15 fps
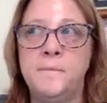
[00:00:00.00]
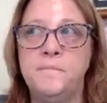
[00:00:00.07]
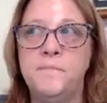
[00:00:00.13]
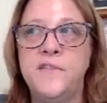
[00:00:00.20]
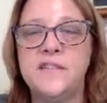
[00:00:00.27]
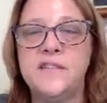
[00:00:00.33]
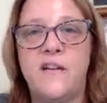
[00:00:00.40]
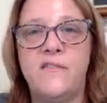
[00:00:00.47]

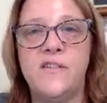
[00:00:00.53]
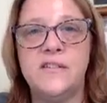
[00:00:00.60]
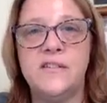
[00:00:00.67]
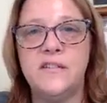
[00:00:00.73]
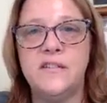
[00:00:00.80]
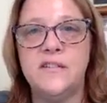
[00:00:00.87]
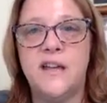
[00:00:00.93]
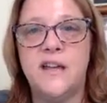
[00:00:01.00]
This
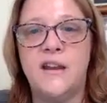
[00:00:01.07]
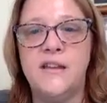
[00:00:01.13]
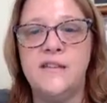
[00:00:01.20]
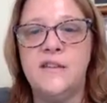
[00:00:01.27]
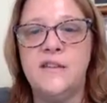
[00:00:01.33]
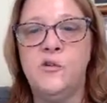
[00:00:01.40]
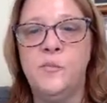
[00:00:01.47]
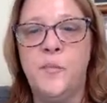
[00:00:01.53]
obviously is not
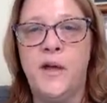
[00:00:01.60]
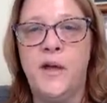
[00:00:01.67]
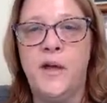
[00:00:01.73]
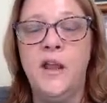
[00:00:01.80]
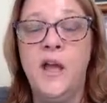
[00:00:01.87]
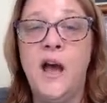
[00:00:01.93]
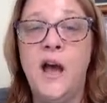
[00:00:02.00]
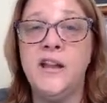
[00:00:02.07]
ideal, but
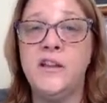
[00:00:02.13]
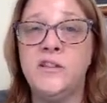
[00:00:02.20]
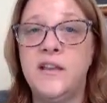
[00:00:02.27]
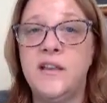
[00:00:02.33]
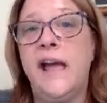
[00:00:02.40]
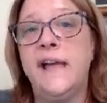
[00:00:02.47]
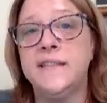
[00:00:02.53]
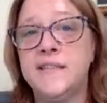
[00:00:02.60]
I
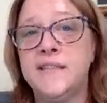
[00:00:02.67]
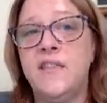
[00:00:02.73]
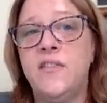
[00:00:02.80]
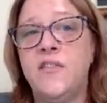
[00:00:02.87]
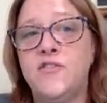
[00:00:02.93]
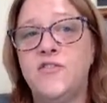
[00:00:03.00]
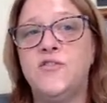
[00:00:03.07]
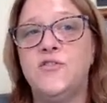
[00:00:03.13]
can say
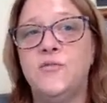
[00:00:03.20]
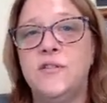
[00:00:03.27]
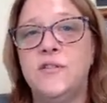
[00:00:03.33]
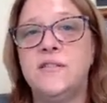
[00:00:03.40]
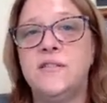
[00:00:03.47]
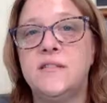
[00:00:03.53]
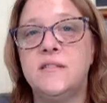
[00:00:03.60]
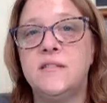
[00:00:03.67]
that the
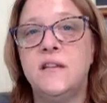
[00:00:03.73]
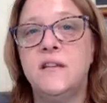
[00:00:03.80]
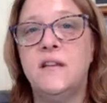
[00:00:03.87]
students